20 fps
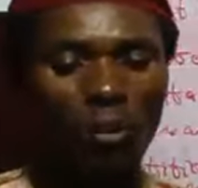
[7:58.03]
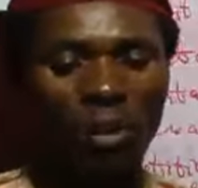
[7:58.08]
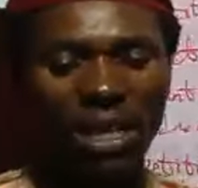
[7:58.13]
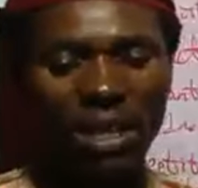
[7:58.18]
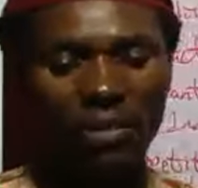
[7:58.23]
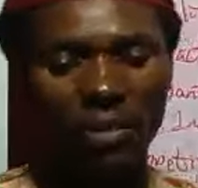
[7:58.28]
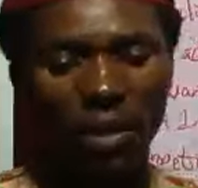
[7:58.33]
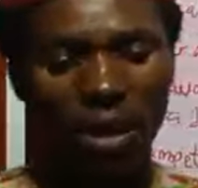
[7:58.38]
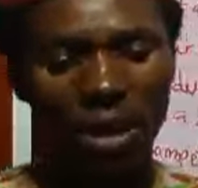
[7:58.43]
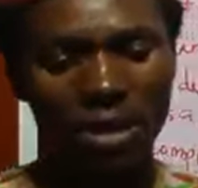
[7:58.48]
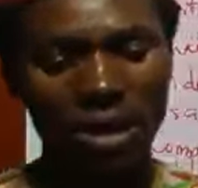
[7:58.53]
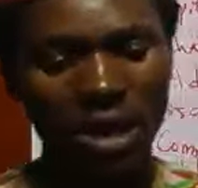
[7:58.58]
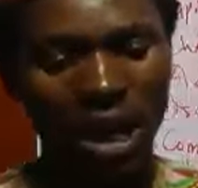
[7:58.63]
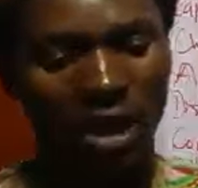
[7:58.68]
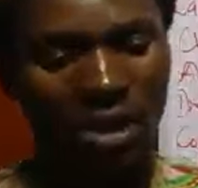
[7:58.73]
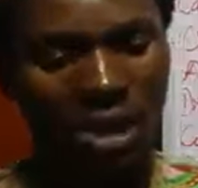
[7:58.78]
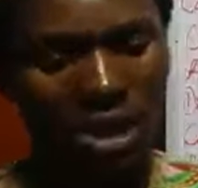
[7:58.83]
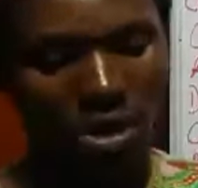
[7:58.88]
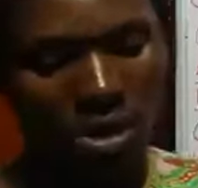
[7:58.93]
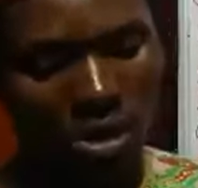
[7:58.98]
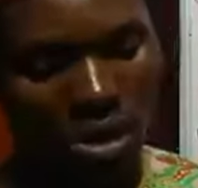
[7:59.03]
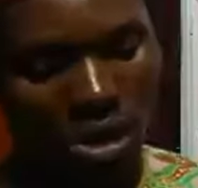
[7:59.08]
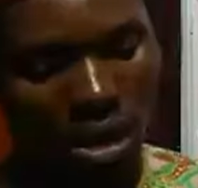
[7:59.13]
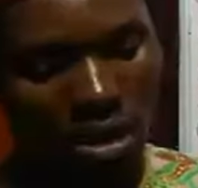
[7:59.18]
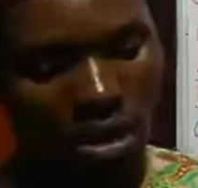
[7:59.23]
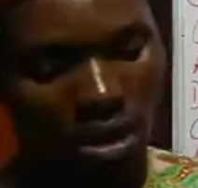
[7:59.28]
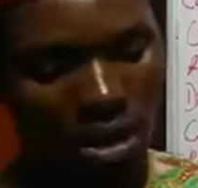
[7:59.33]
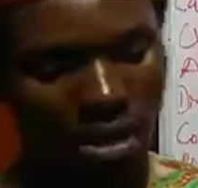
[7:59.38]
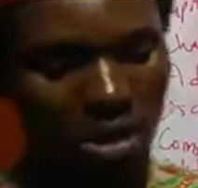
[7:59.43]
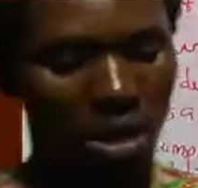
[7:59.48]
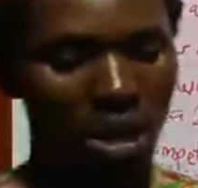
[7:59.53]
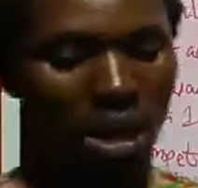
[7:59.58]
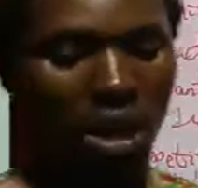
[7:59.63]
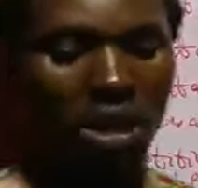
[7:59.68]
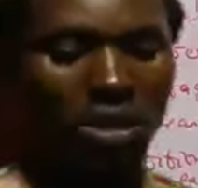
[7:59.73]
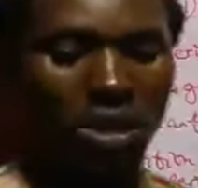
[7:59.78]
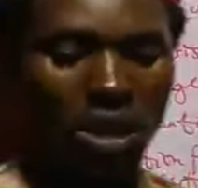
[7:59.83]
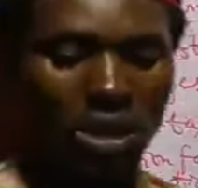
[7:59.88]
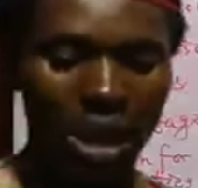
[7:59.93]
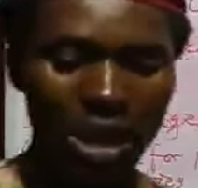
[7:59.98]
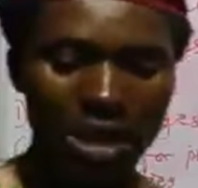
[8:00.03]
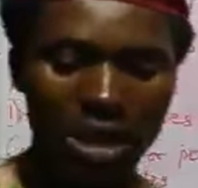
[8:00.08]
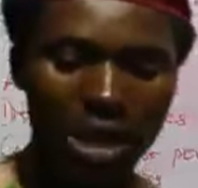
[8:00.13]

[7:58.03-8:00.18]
many voluntary associations such as